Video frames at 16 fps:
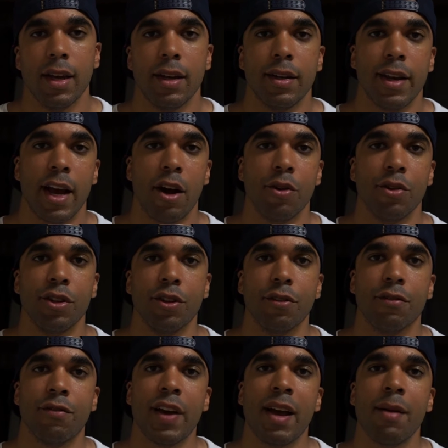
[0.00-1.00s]
Now in your
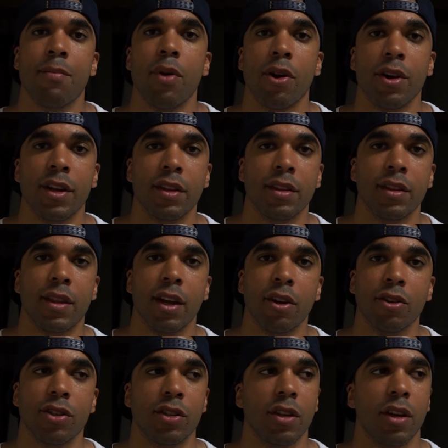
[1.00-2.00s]
fat burning,
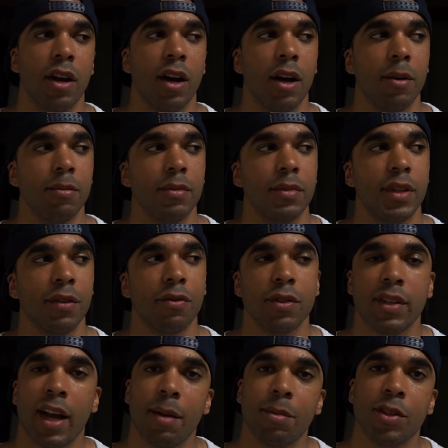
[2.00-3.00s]
there's
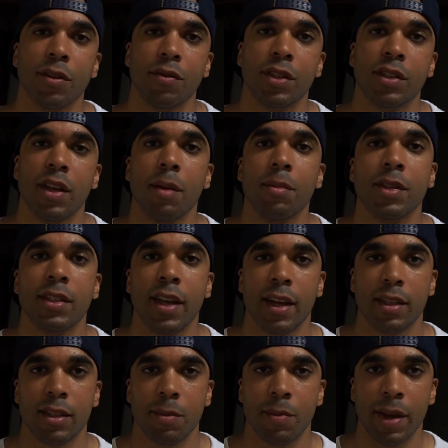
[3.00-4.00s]
different types of
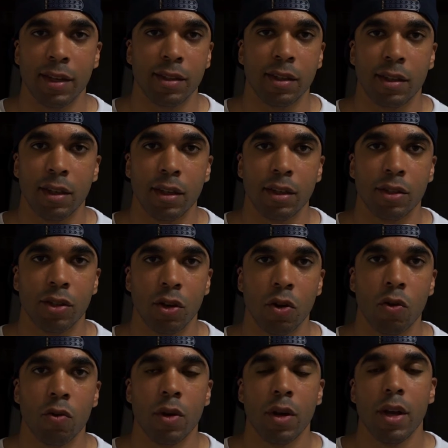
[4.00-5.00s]
subsets basically.
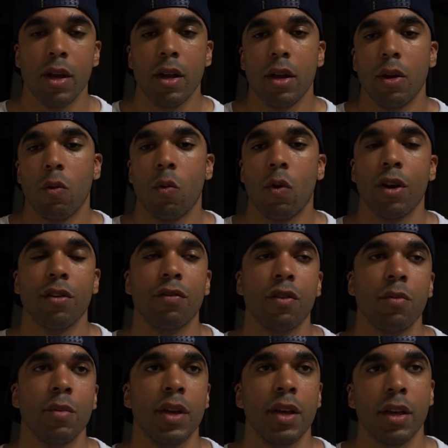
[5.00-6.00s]
So one of
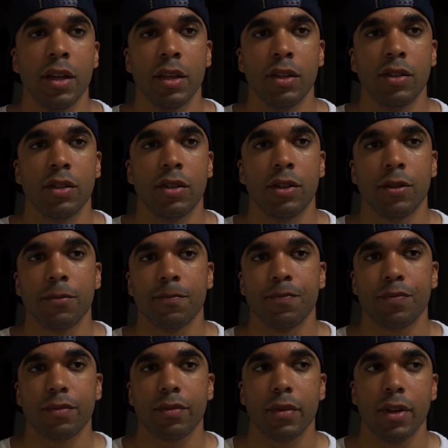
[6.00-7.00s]
them is
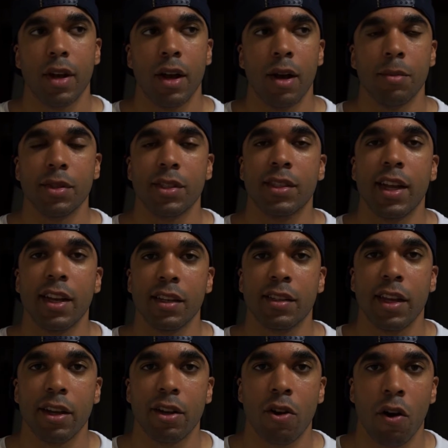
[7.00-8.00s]
steady
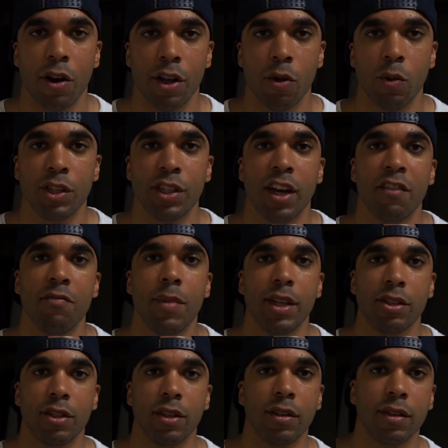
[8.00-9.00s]
state cardio, which I've
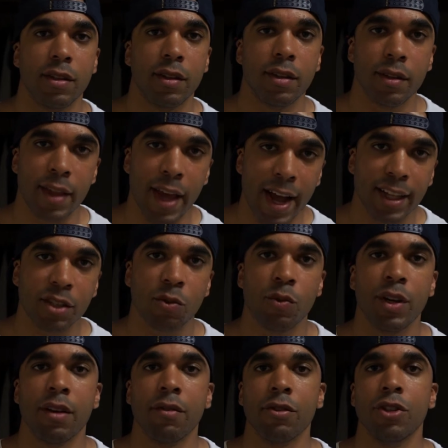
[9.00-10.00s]
mentioned. That's
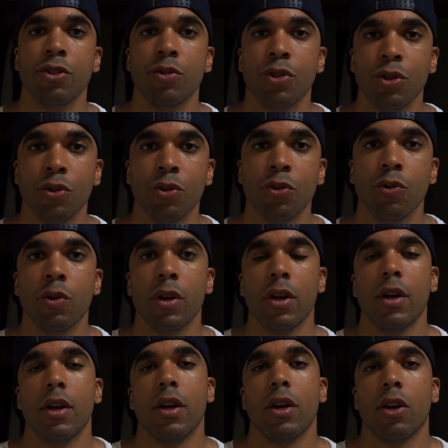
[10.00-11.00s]
whenever you do
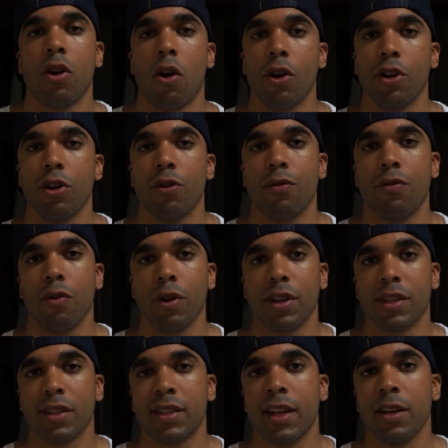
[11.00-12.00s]
cardio for an
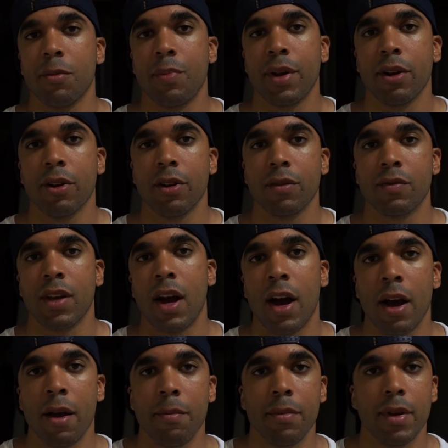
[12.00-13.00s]
extended period of
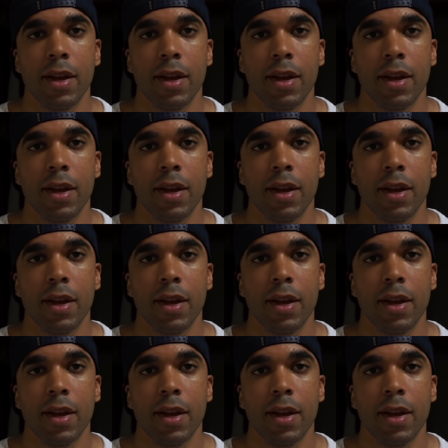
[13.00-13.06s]
time